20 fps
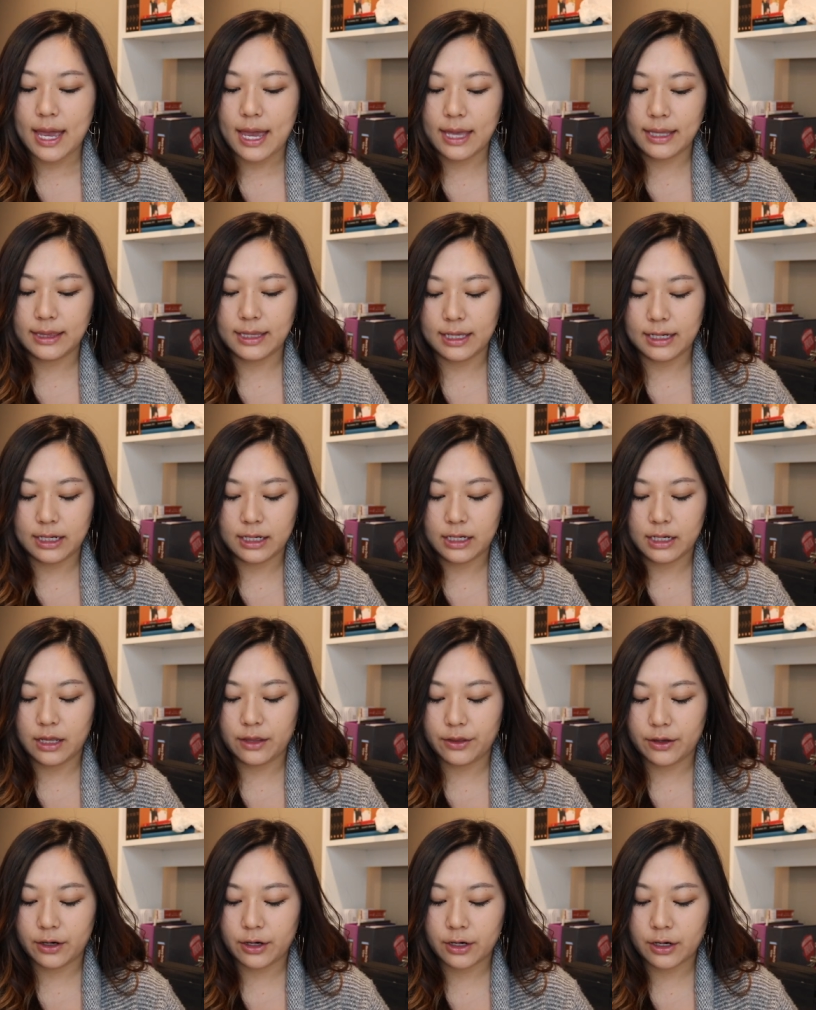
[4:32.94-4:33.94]
And then
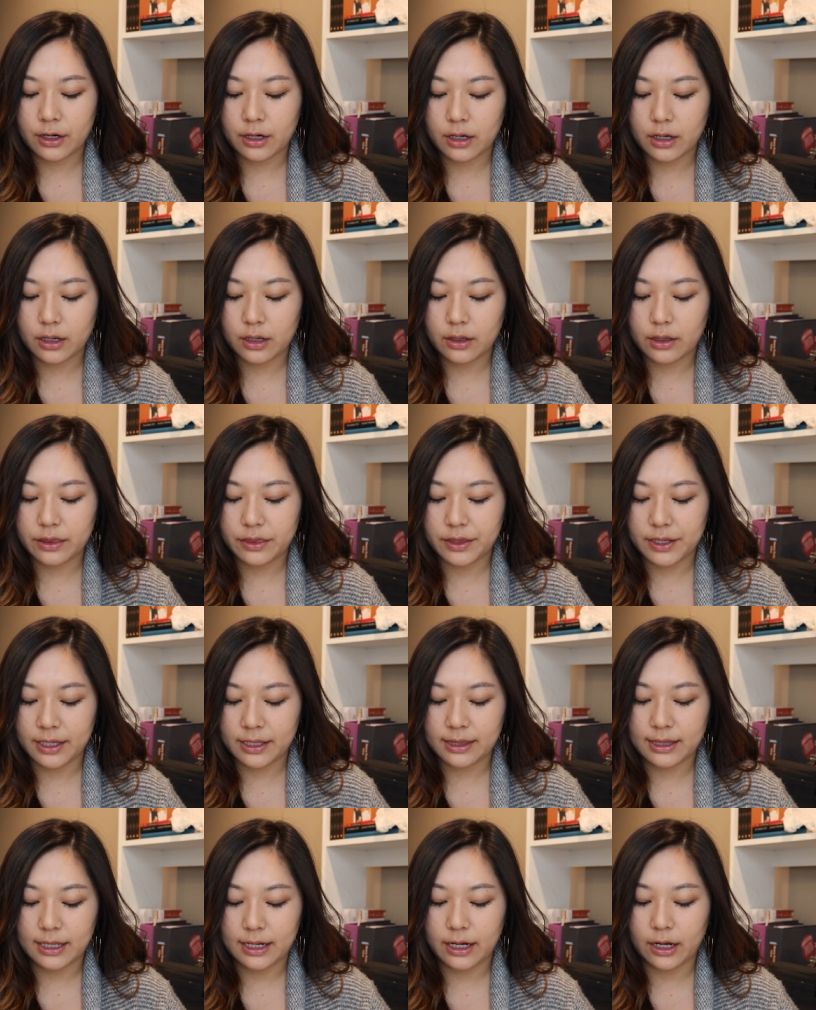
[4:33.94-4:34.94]
another
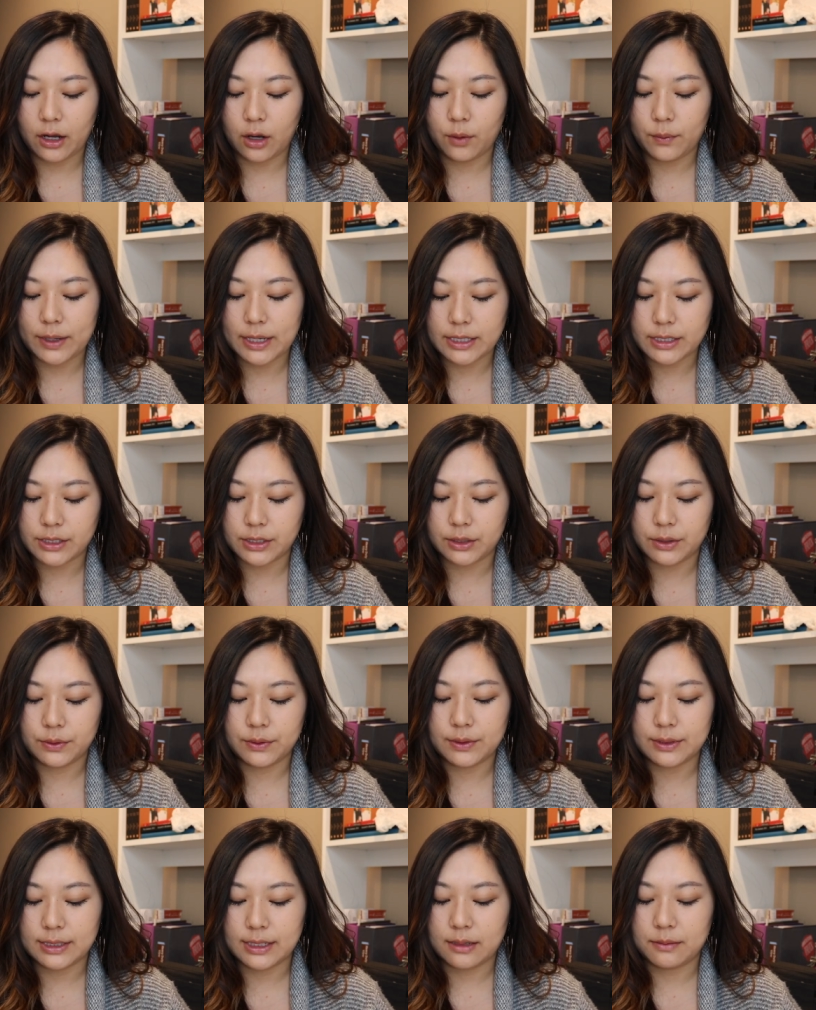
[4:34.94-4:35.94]
thing that I always
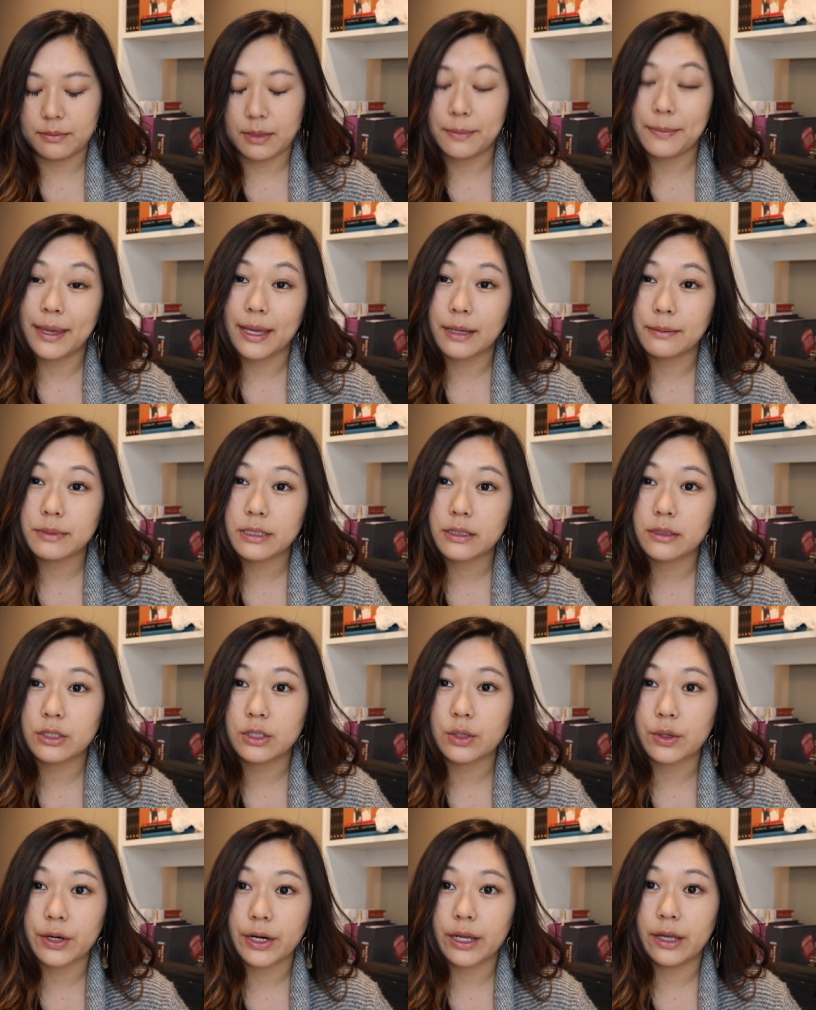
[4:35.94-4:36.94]
use in my makeup
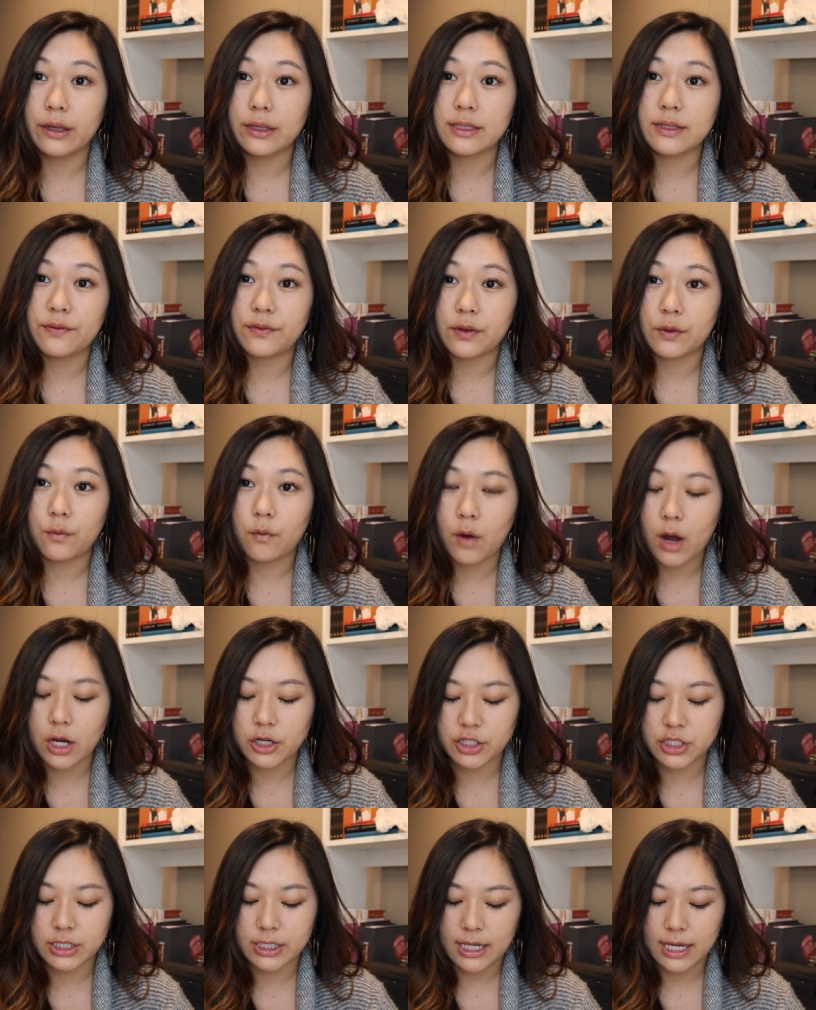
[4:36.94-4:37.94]
tutorials, if you
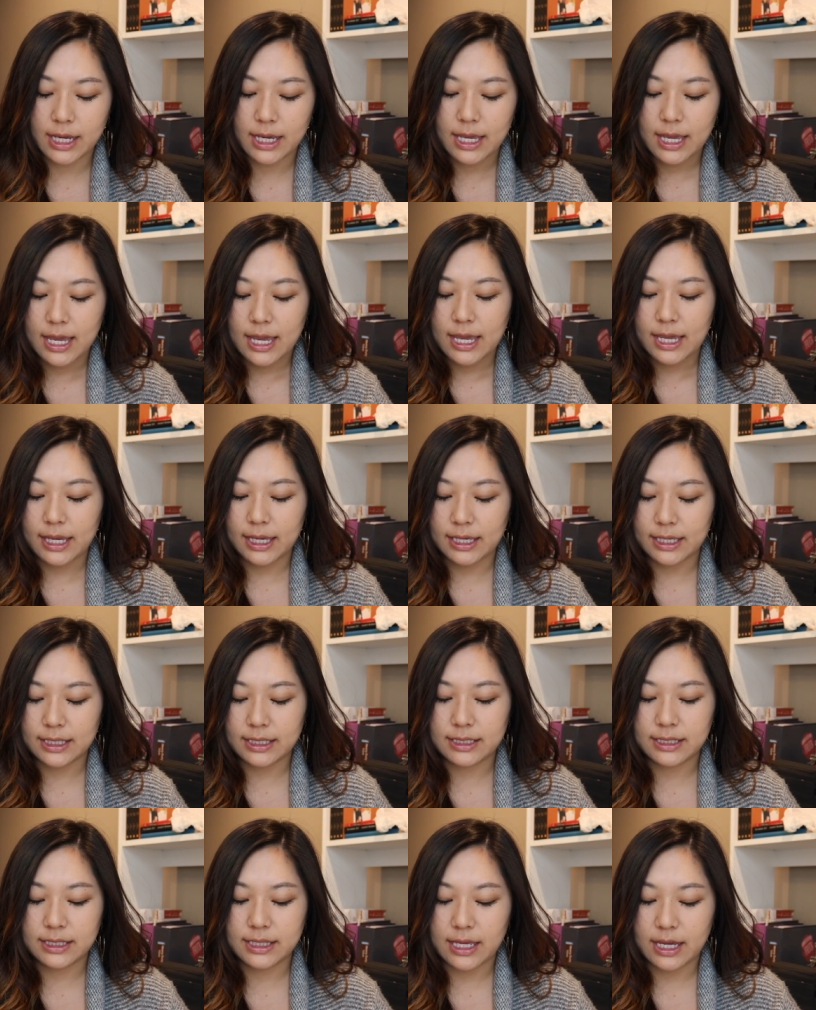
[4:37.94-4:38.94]
watched it,
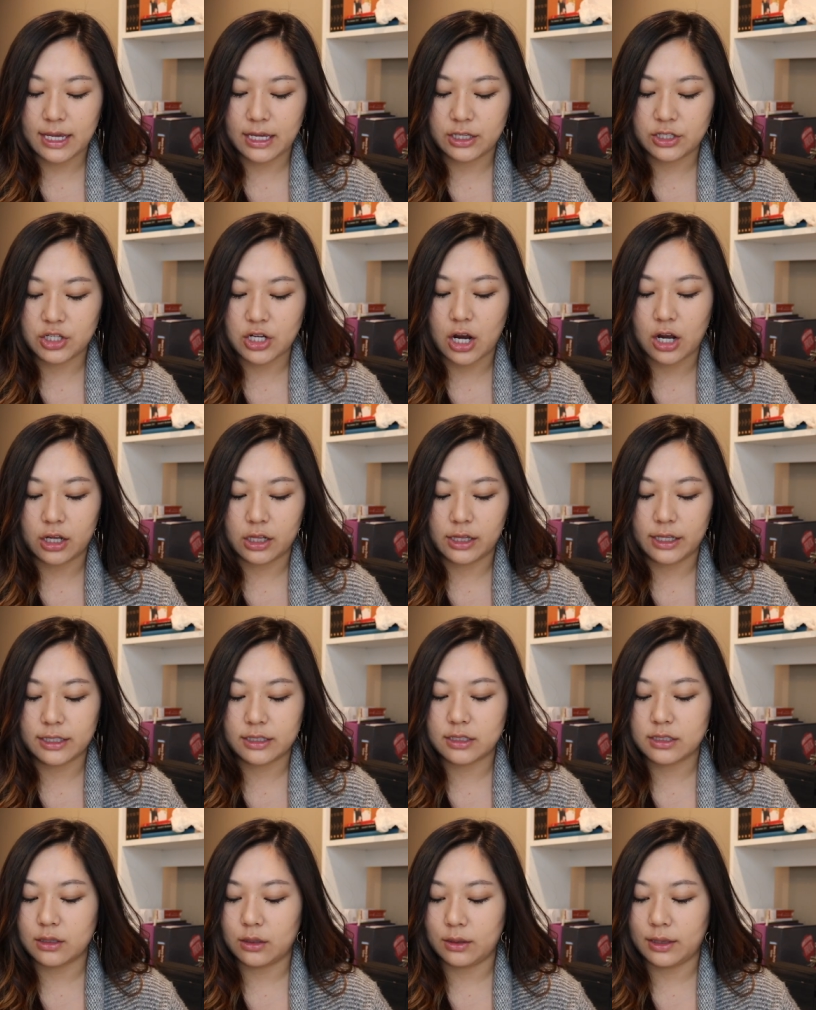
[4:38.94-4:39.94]
is the
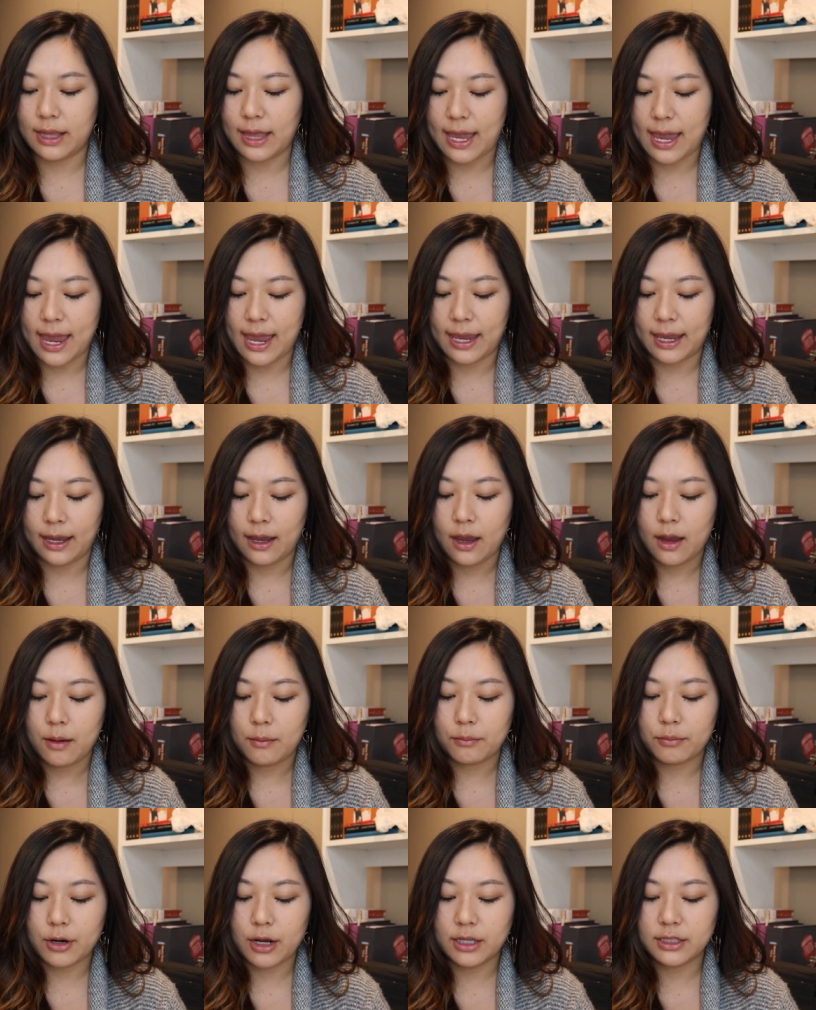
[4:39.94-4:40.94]
Chocolate Soleil
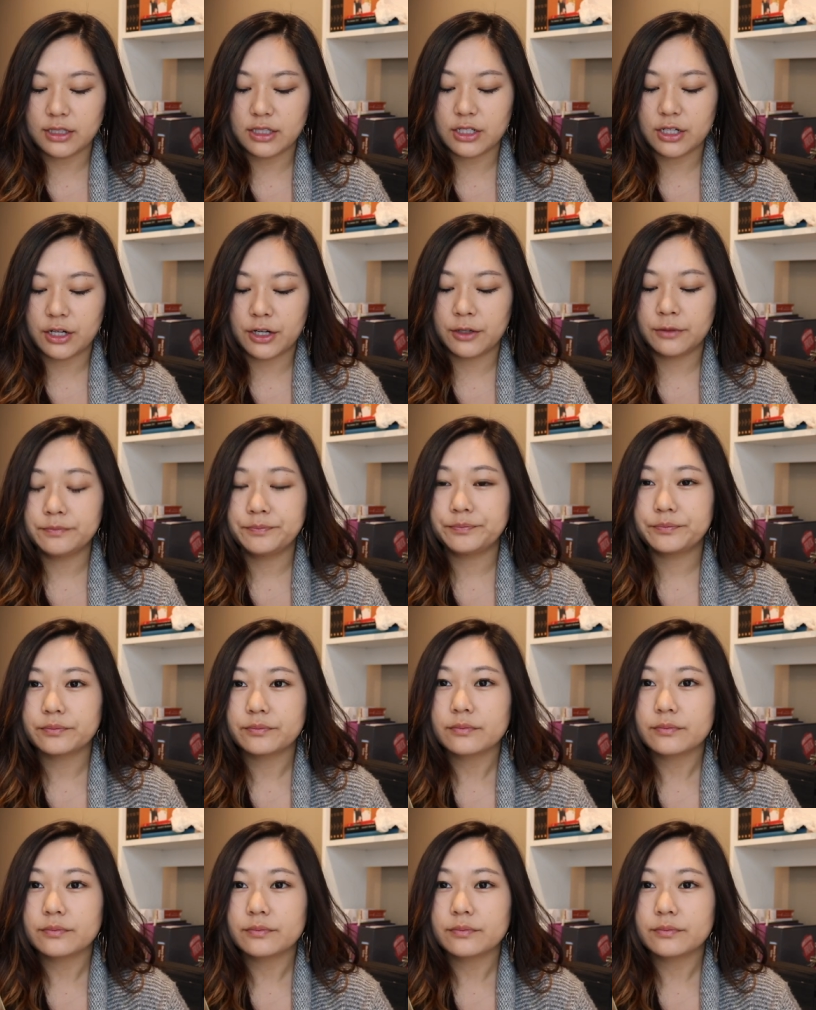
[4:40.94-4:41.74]
bronzer.